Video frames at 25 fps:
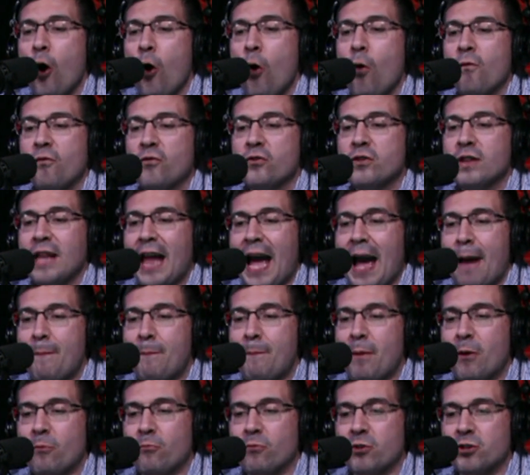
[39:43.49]

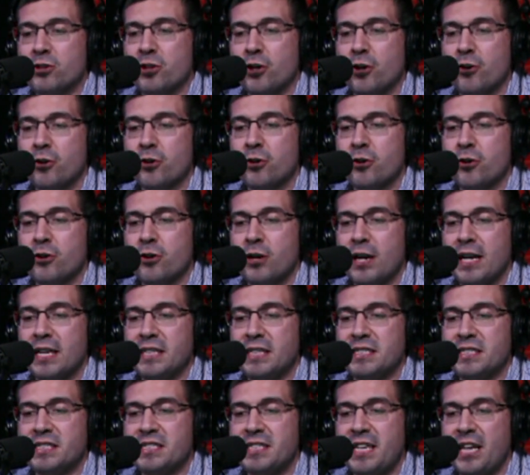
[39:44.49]
overlap at returner
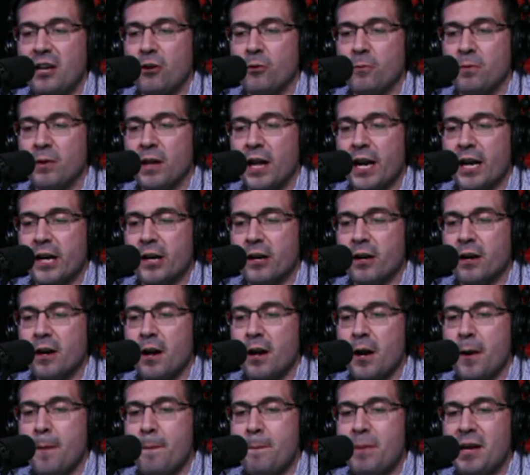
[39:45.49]
and skill player
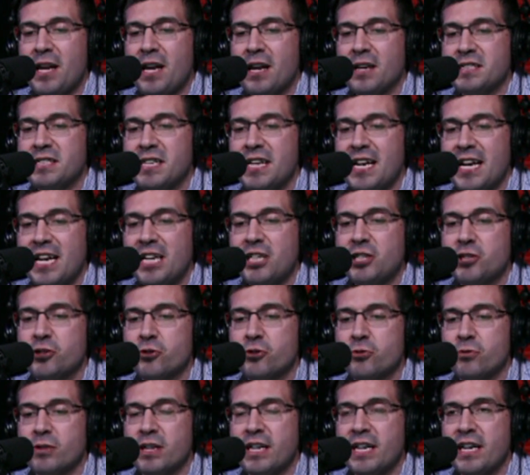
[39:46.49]
because an
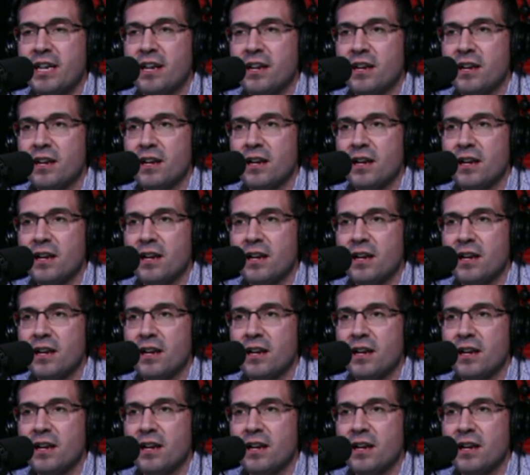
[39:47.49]
injury